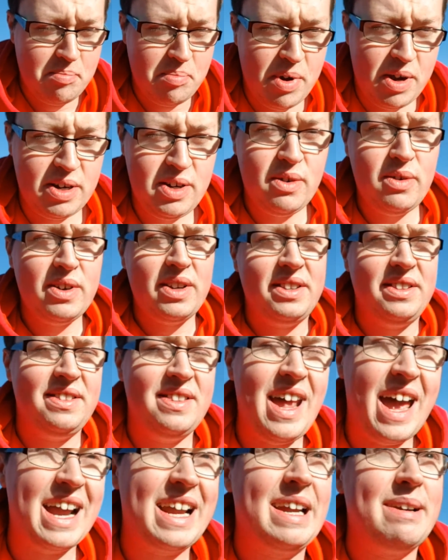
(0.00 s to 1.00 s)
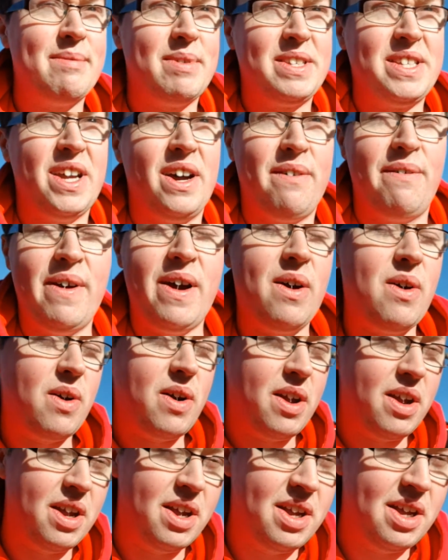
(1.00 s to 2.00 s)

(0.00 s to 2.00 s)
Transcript: But I don't want to knacker myself out.